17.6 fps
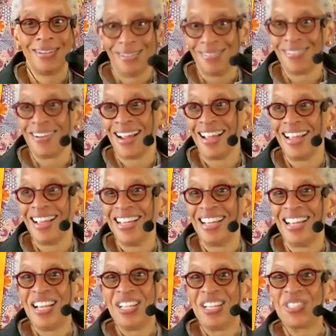Right.
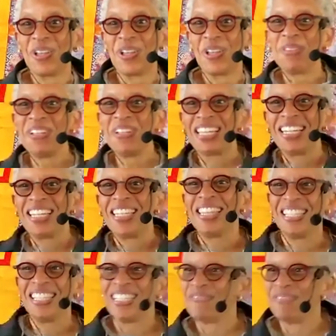So I'm looking at
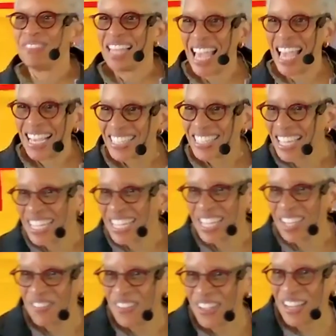this black lady
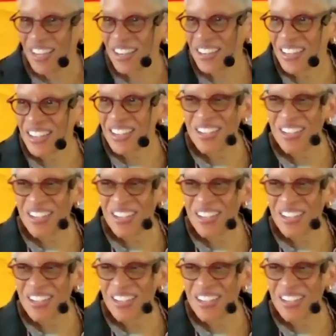up here,